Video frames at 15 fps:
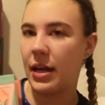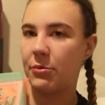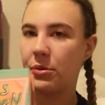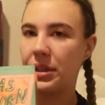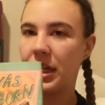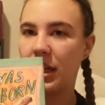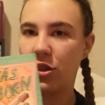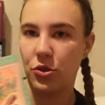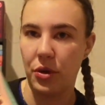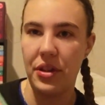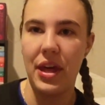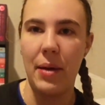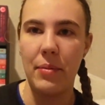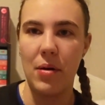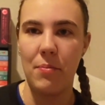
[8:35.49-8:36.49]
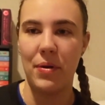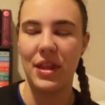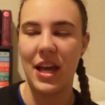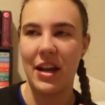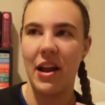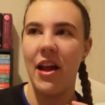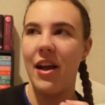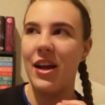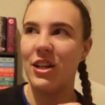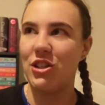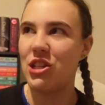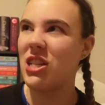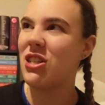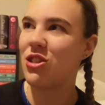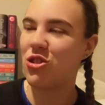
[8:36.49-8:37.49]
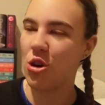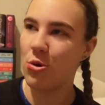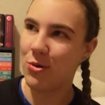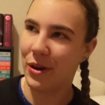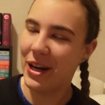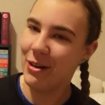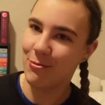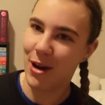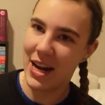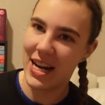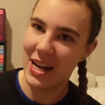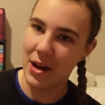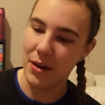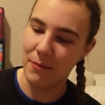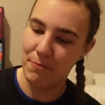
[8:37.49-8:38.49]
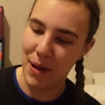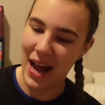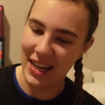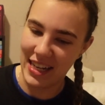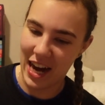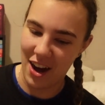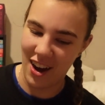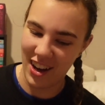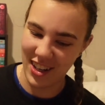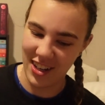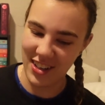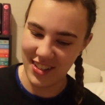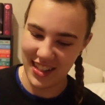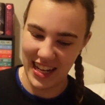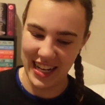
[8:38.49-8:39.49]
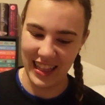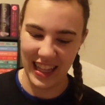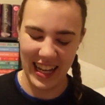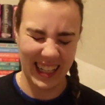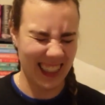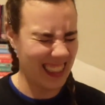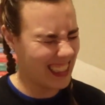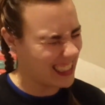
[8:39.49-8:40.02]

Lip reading: I really enjoy them, but then she's so good at writing bad characters that it, like,